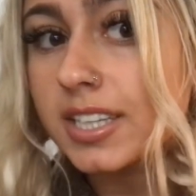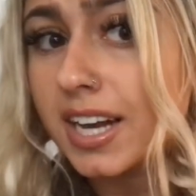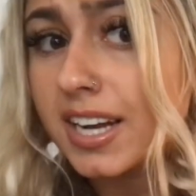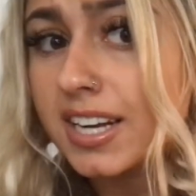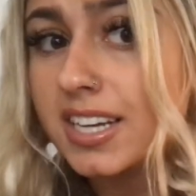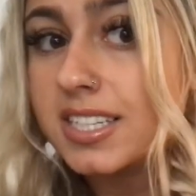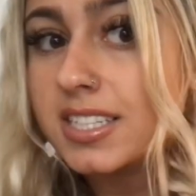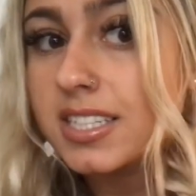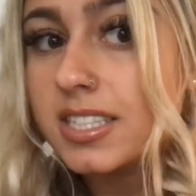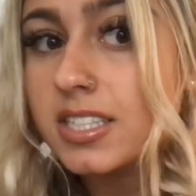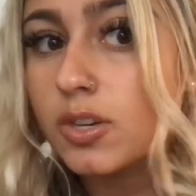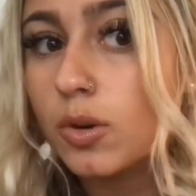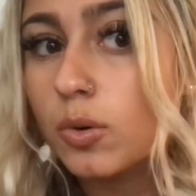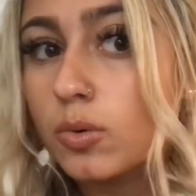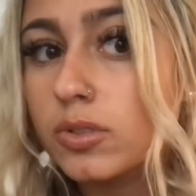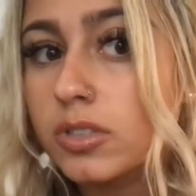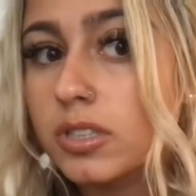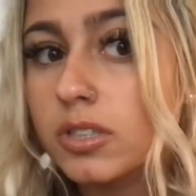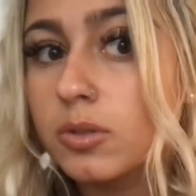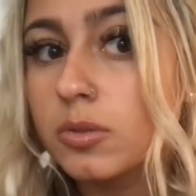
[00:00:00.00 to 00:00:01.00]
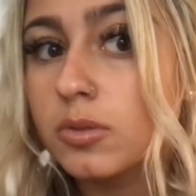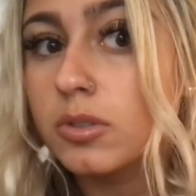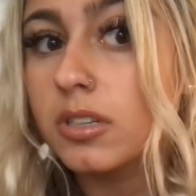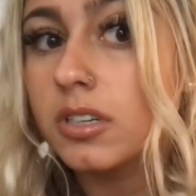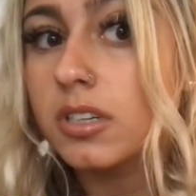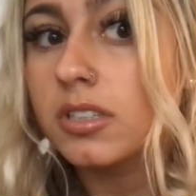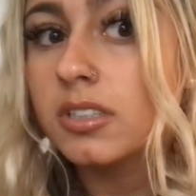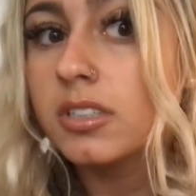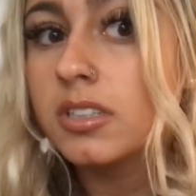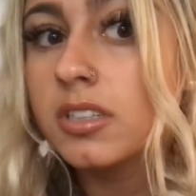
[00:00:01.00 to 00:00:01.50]
just like that, because it's totally
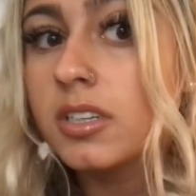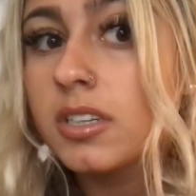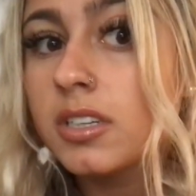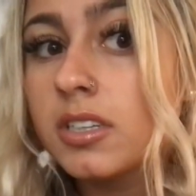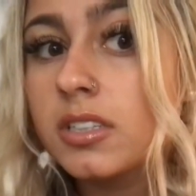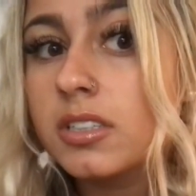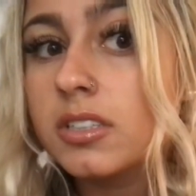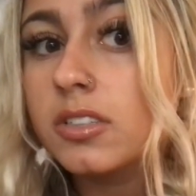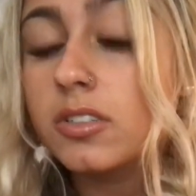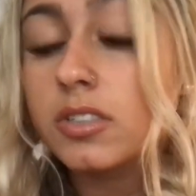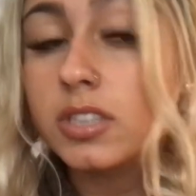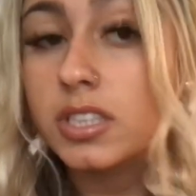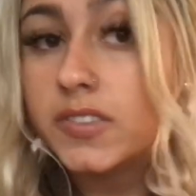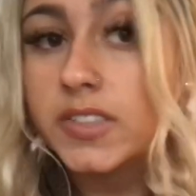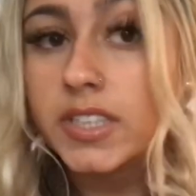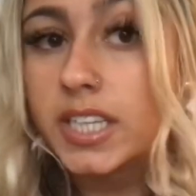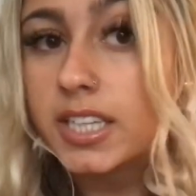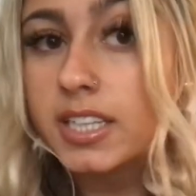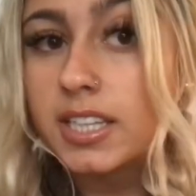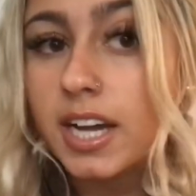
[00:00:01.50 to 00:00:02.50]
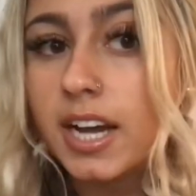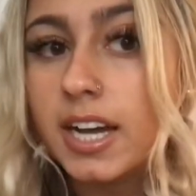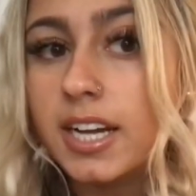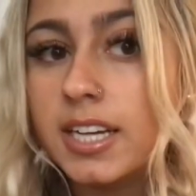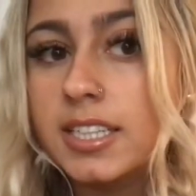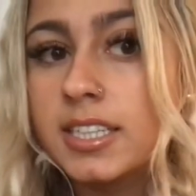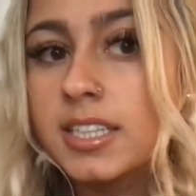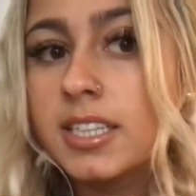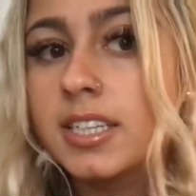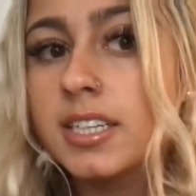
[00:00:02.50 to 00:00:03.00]
cool. You can leave it
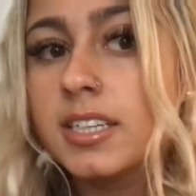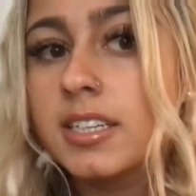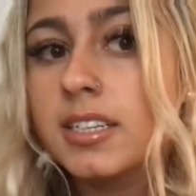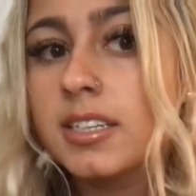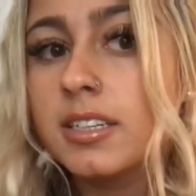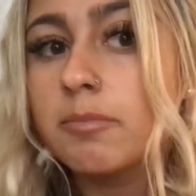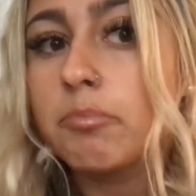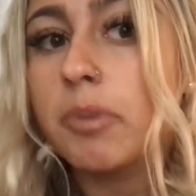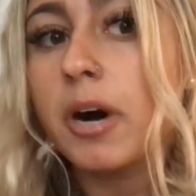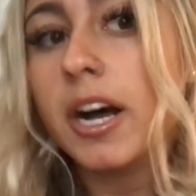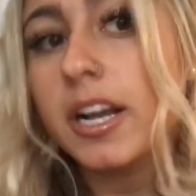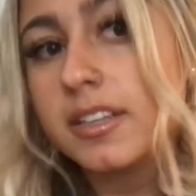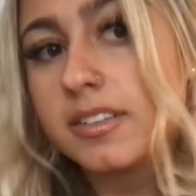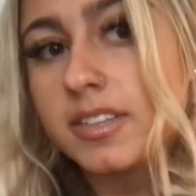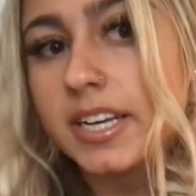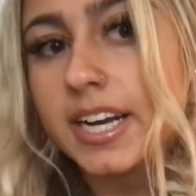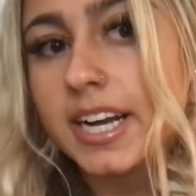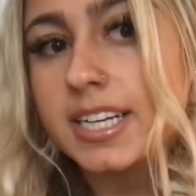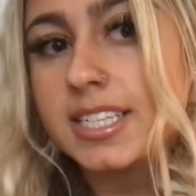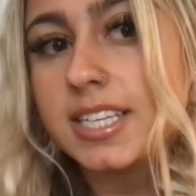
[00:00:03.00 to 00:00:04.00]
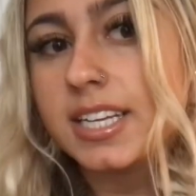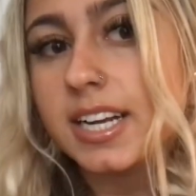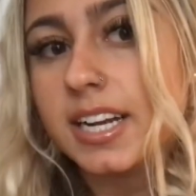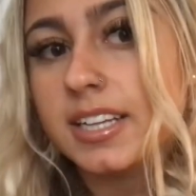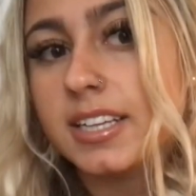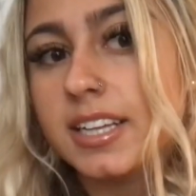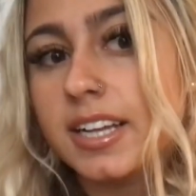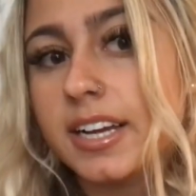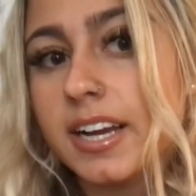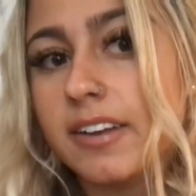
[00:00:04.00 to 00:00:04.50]
like that, but like I
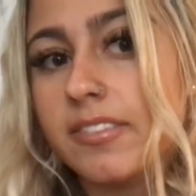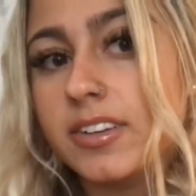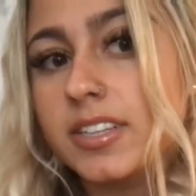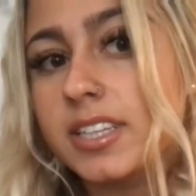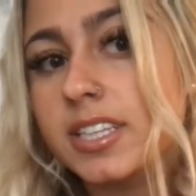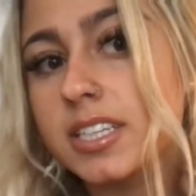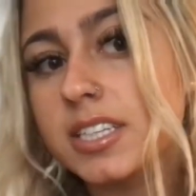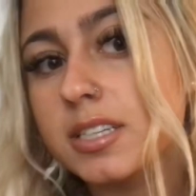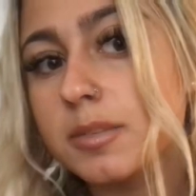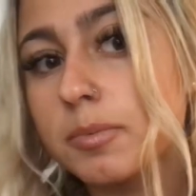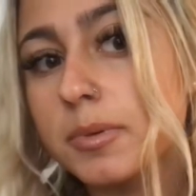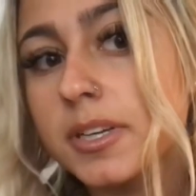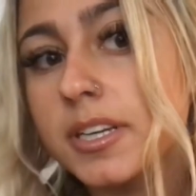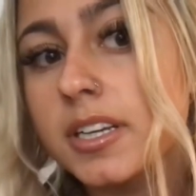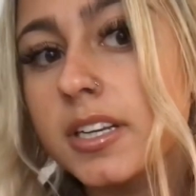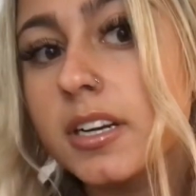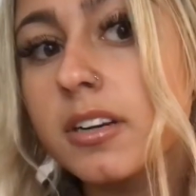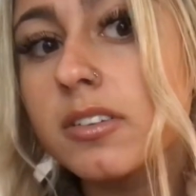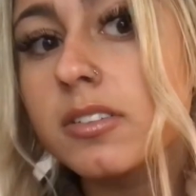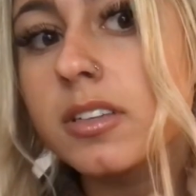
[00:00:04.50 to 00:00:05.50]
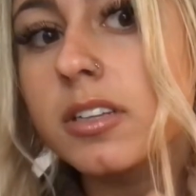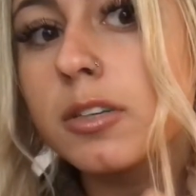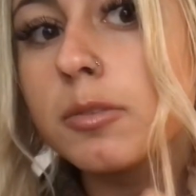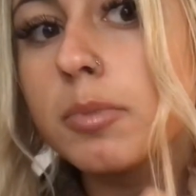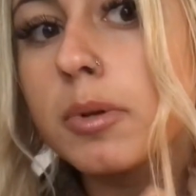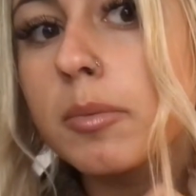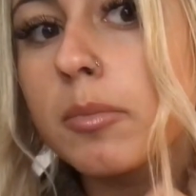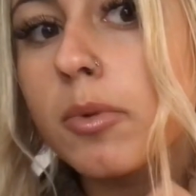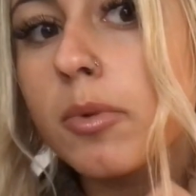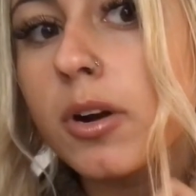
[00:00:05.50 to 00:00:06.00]
said, I like everything to be, you
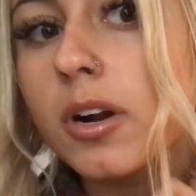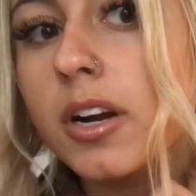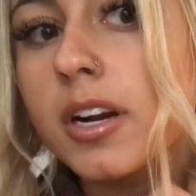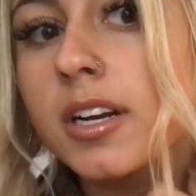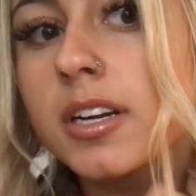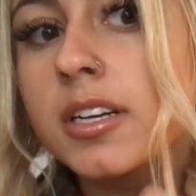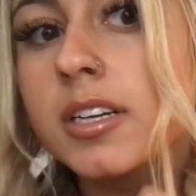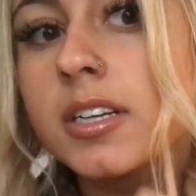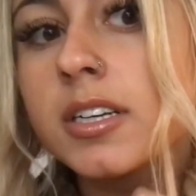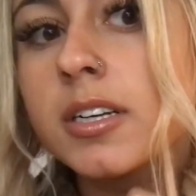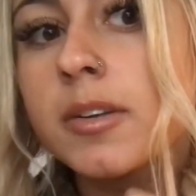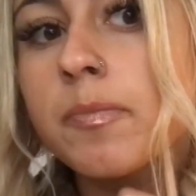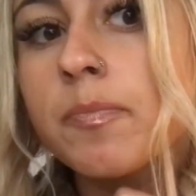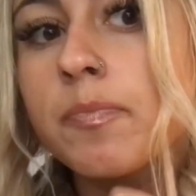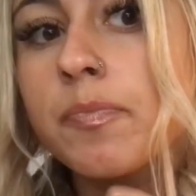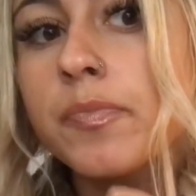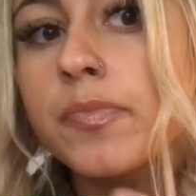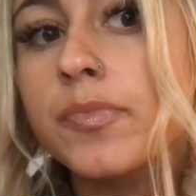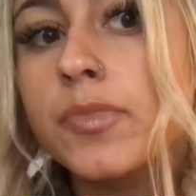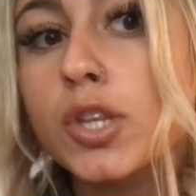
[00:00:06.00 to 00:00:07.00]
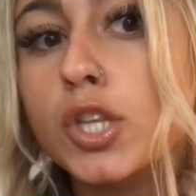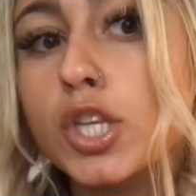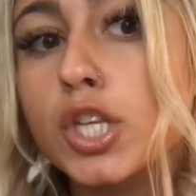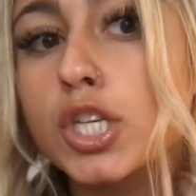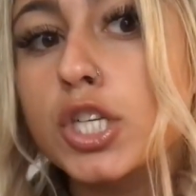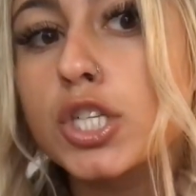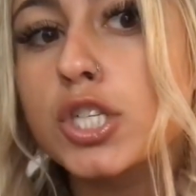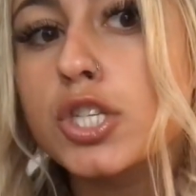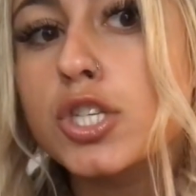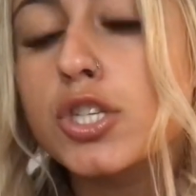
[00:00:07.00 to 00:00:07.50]
know, a little bit more
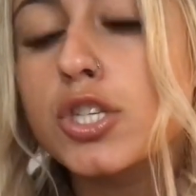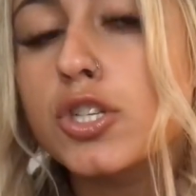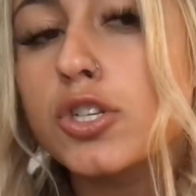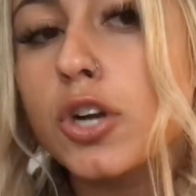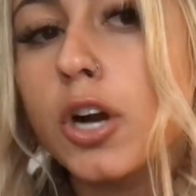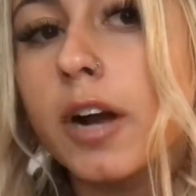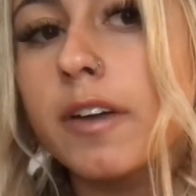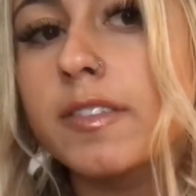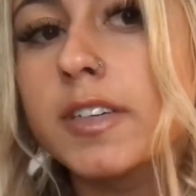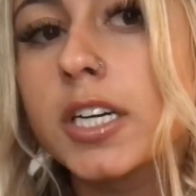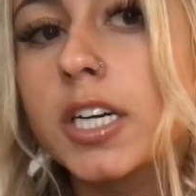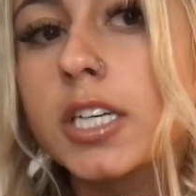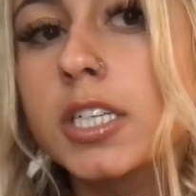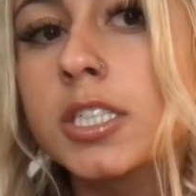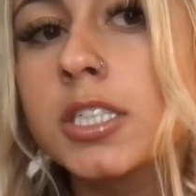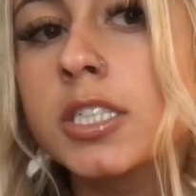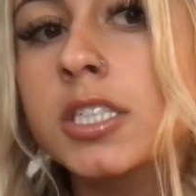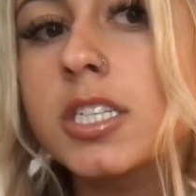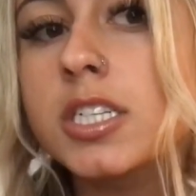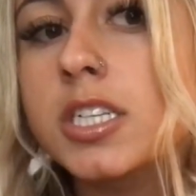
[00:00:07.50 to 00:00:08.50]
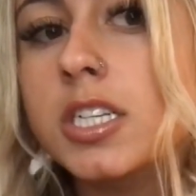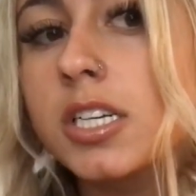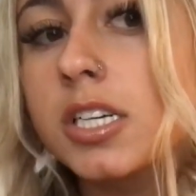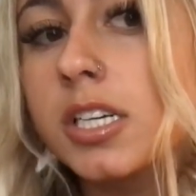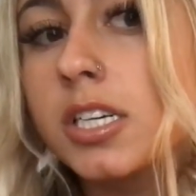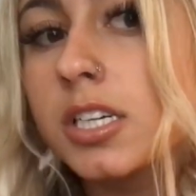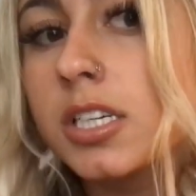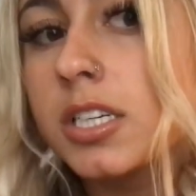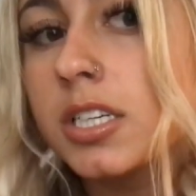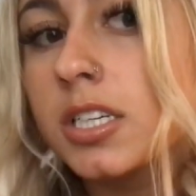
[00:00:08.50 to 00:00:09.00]

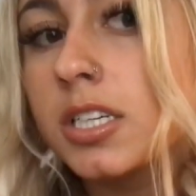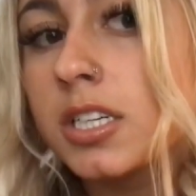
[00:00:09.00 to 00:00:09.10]
extravagant.